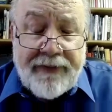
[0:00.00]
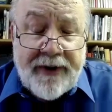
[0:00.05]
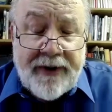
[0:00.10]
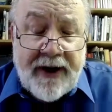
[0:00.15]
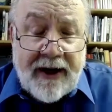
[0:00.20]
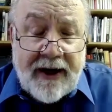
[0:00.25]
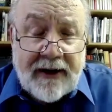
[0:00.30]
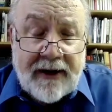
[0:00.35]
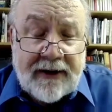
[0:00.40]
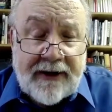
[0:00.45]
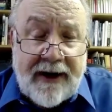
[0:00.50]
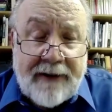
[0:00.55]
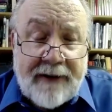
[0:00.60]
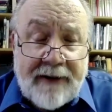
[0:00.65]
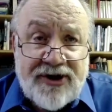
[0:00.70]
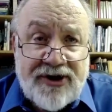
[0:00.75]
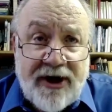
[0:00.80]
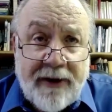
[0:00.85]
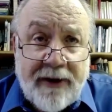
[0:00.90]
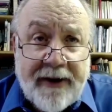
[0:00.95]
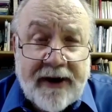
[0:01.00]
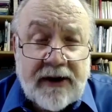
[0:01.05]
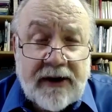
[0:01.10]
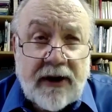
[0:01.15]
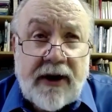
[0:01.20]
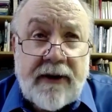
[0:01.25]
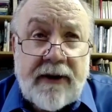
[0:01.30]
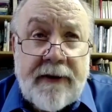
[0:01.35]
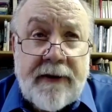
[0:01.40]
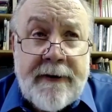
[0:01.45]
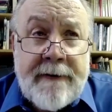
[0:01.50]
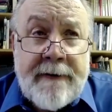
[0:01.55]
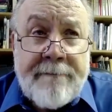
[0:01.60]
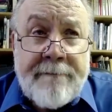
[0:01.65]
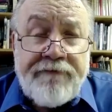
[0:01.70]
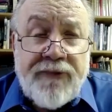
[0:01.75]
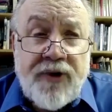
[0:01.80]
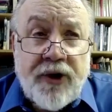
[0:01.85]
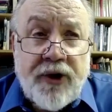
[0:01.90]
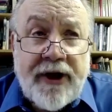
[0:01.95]
epistemically,
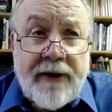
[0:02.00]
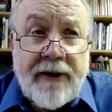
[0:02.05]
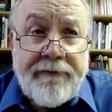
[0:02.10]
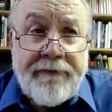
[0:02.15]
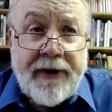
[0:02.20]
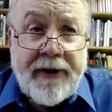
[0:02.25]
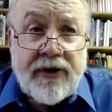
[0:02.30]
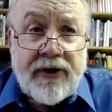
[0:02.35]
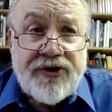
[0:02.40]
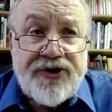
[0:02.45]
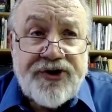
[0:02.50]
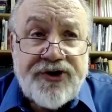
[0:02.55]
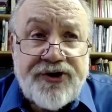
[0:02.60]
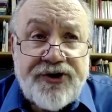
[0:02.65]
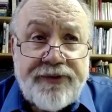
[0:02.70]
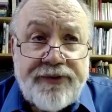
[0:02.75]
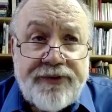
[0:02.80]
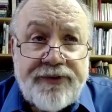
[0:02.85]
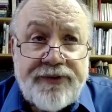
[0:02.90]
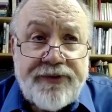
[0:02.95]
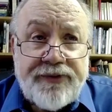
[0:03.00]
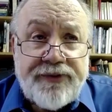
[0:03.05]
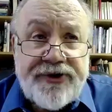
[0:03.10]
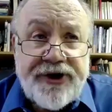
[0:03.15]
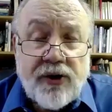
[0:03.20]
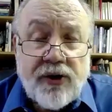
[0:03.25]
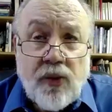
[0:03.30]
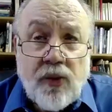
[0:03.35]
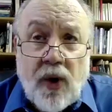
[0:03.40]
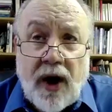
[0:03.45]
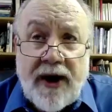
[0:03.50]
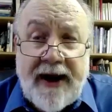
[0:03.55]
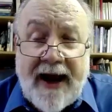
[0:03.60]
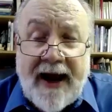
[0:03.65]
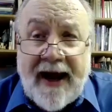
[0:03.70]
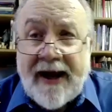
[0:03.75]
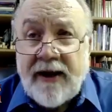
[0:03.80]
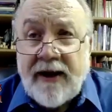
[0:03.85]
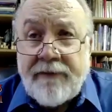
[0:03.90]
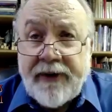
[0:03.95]
you get empiricism tier 1 and
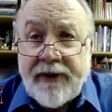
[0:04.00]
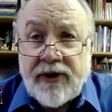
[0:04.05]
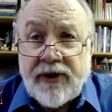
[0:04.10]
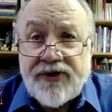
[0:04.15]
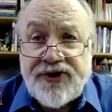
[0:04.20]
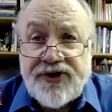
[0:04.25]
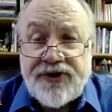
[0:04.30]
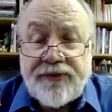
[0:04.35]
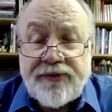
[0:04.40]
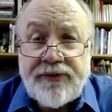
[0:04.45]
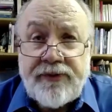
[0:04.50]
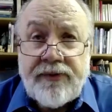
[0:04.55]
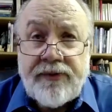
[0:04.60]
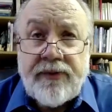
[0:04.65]
empiricism